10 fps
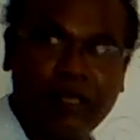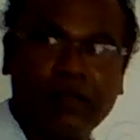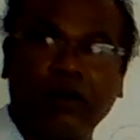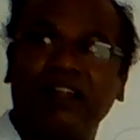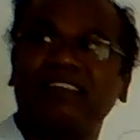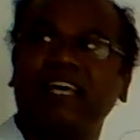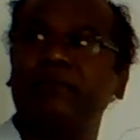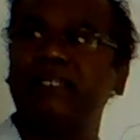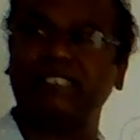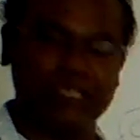called as
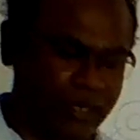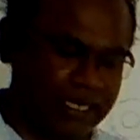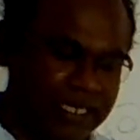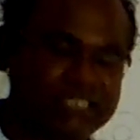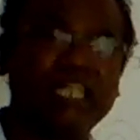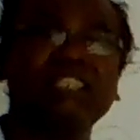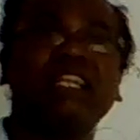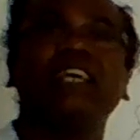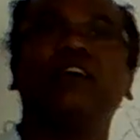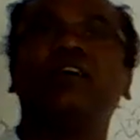MHC 1. It's just
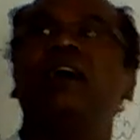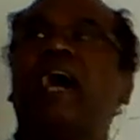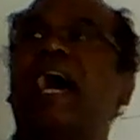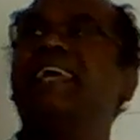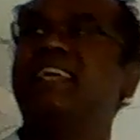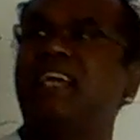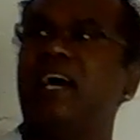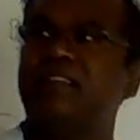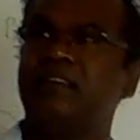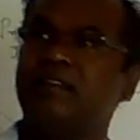like your ID
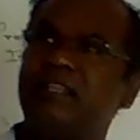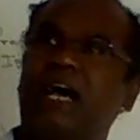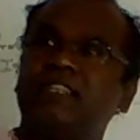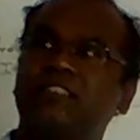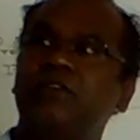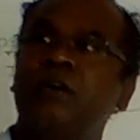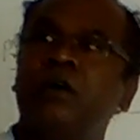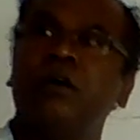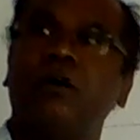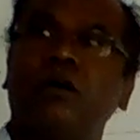card. They ask you,
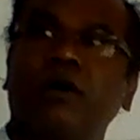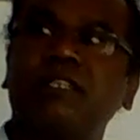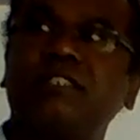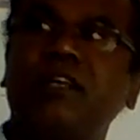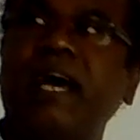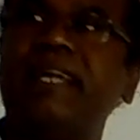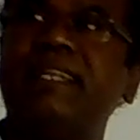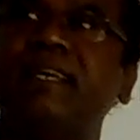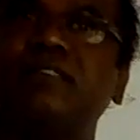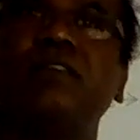what is your
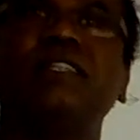ID? So this